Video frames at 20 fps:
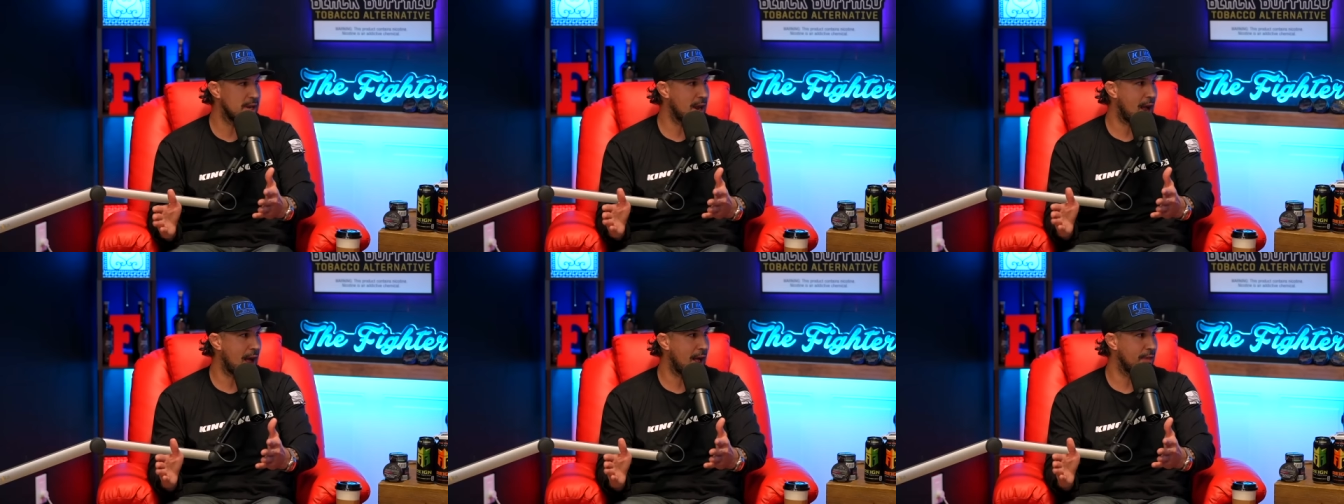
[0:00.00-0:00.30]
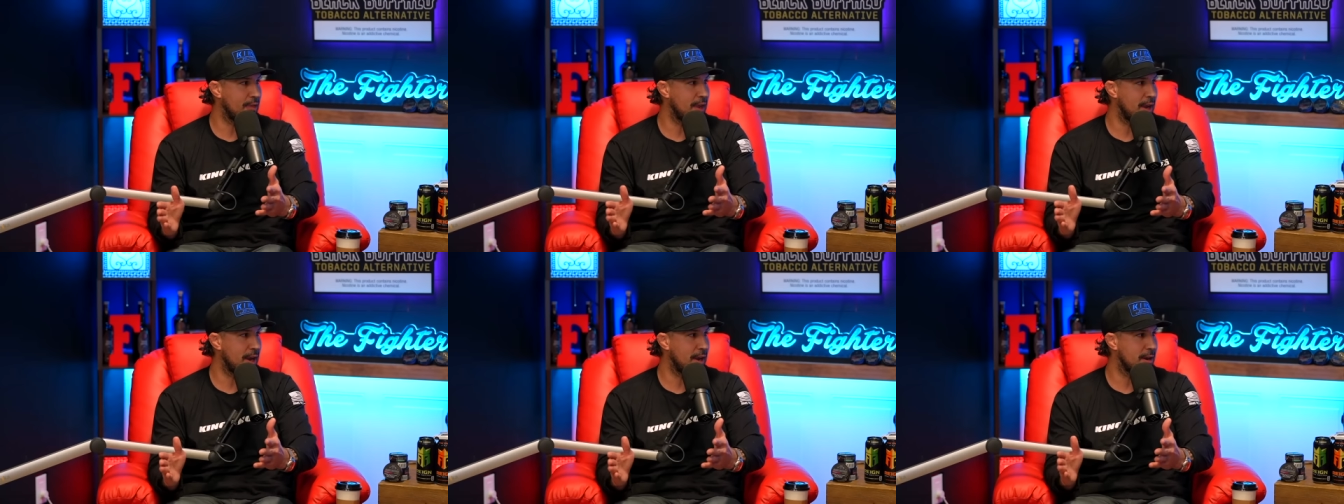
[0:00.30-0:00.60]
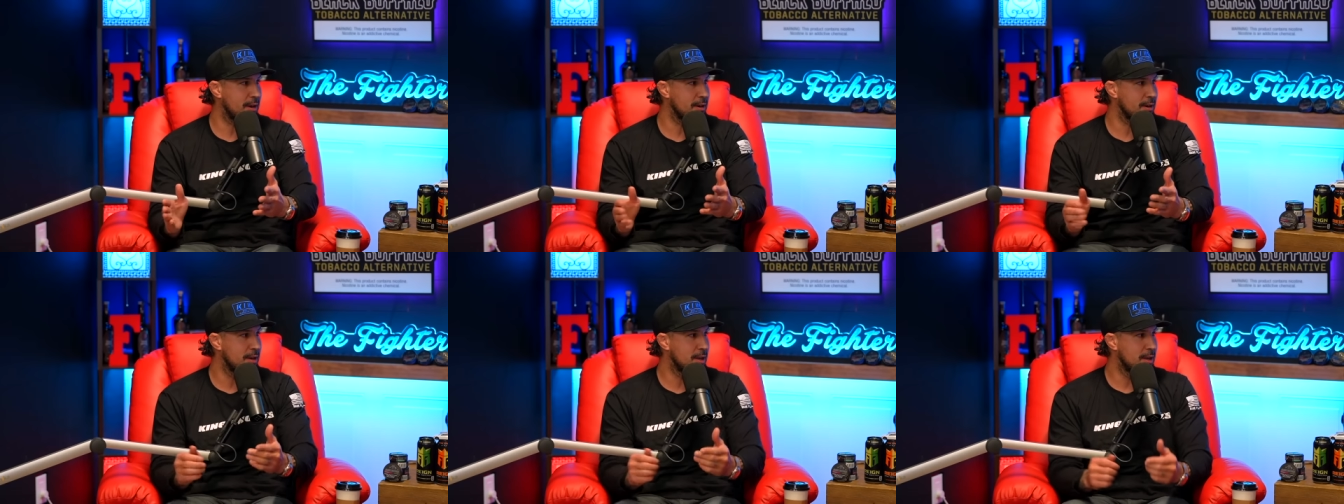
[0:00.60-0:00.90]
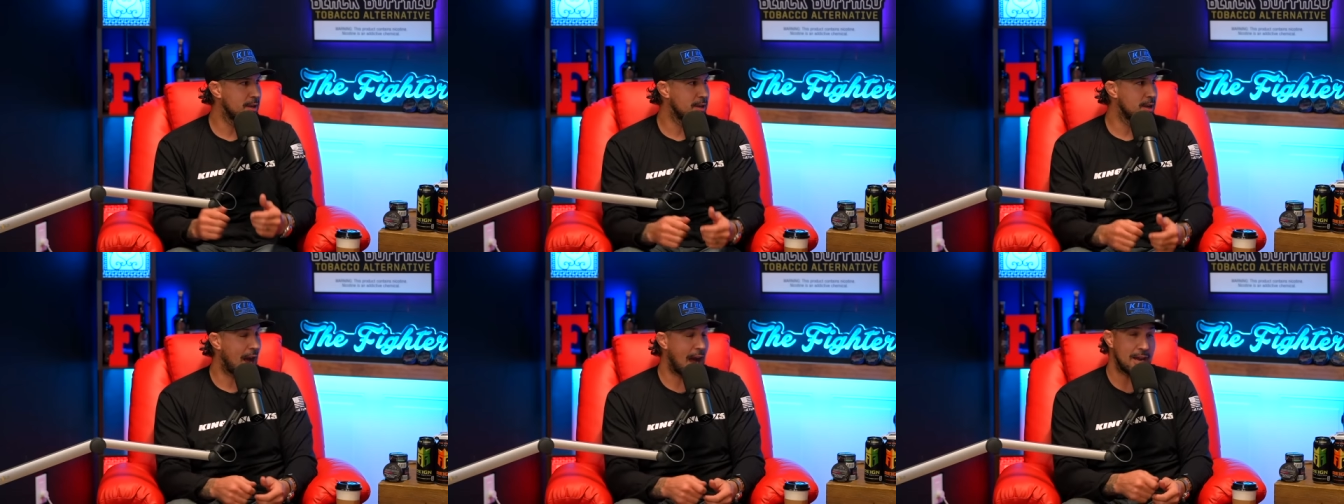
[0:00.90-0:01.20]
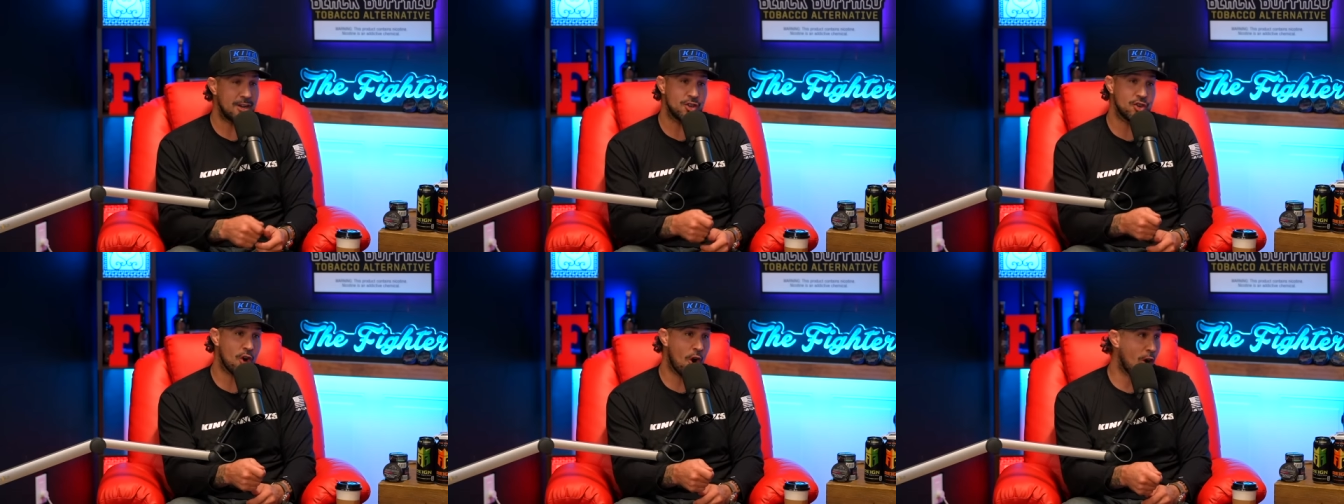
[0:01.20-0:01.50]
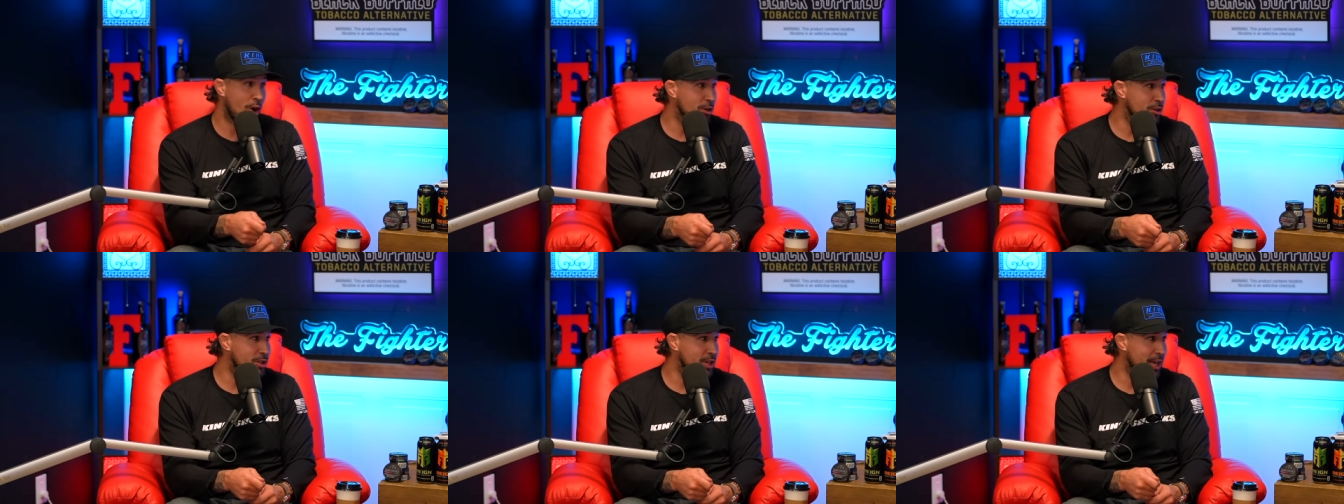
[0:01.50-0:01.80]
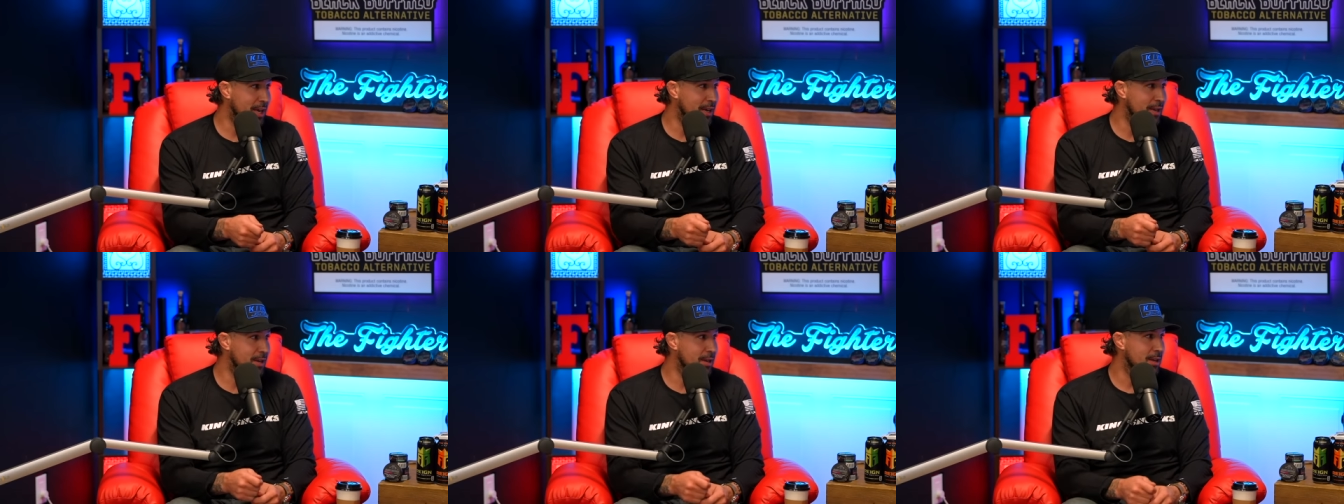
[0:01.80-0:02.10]
on there. Yeah. I charge
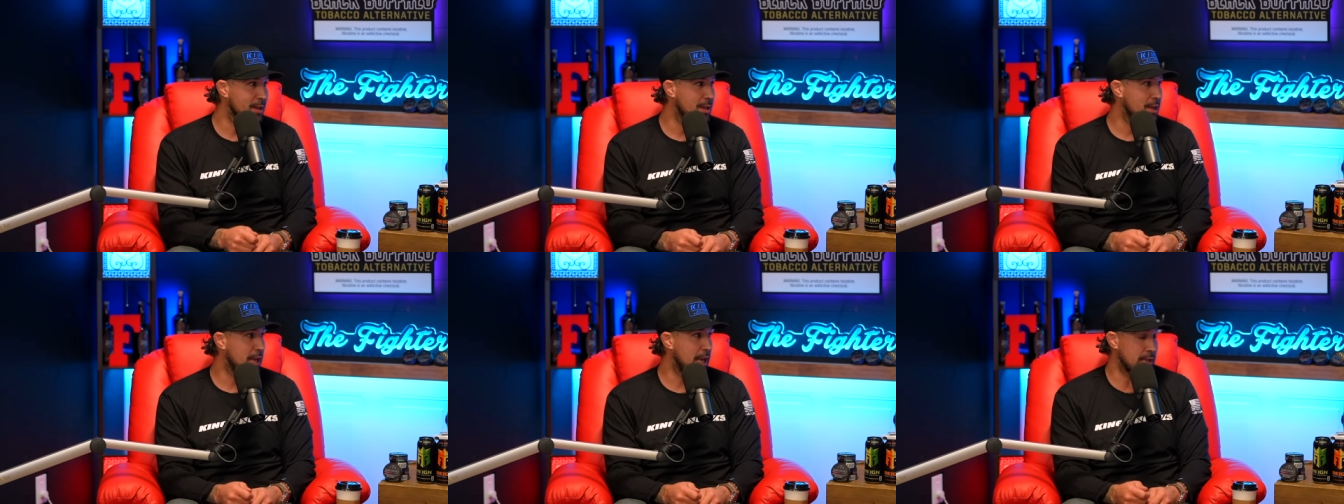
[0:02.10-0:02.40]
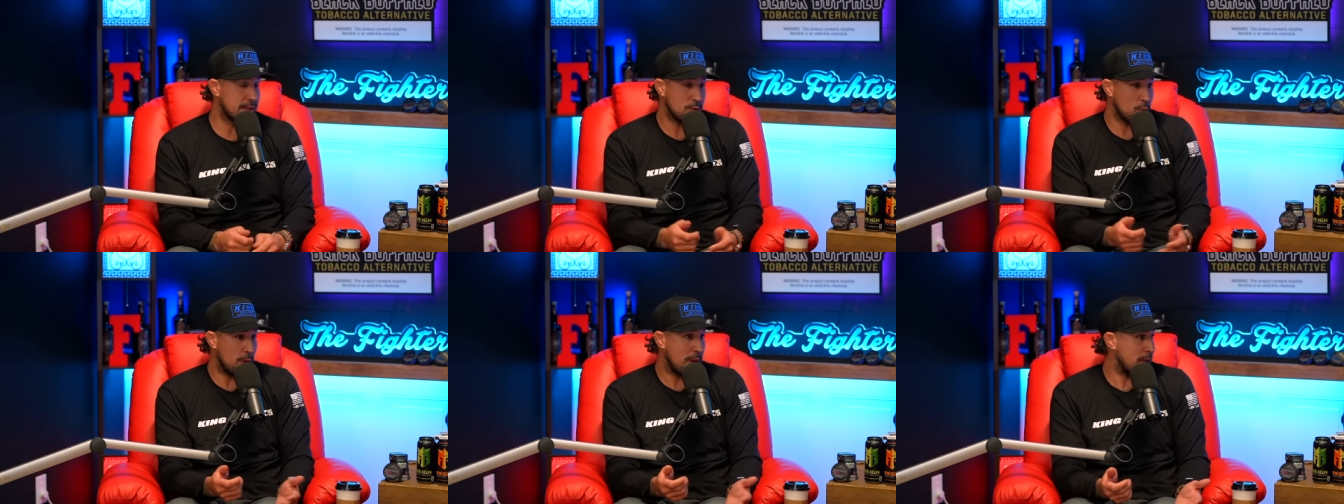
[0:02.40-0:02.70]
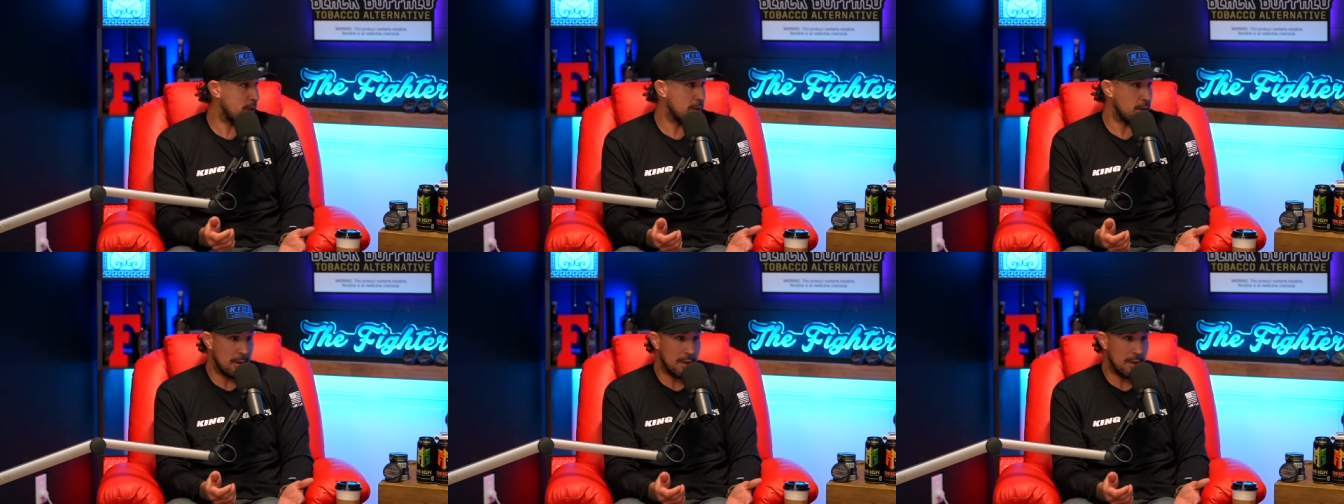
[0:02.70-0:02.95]
it. It's, it, I